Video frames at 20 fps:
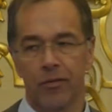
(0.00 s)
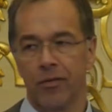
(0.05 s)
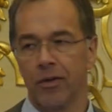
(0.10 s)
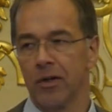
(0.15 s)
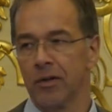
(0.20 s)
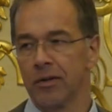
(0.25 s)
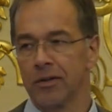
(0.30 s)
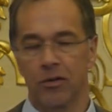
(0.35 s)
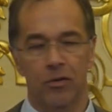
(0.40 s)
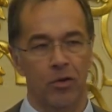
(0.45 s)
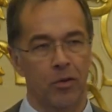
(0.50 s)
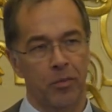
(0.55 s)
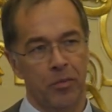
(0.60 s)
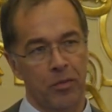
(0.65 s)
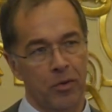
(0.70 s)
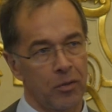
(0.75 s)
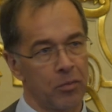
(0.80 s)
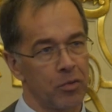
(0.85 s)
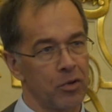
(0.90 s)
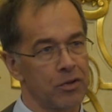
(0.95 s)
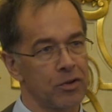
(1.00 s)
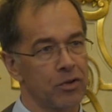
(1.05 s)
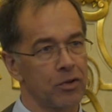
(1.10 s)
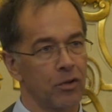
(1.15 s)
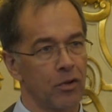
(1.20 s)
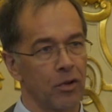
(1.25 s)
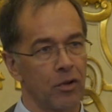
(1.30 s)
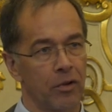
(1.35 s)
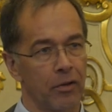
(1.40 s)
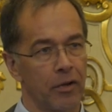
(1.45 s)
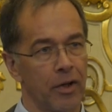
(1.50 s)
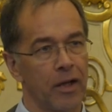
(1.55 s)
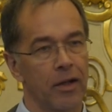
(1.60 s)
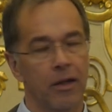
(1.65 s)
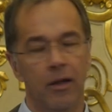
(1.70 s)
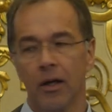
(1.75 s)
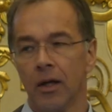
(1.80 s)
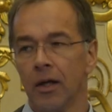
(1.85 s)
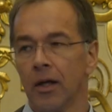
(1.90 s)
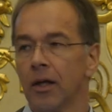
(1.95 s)
If there is a repository
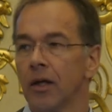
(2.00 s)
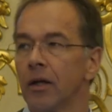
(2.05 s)
already,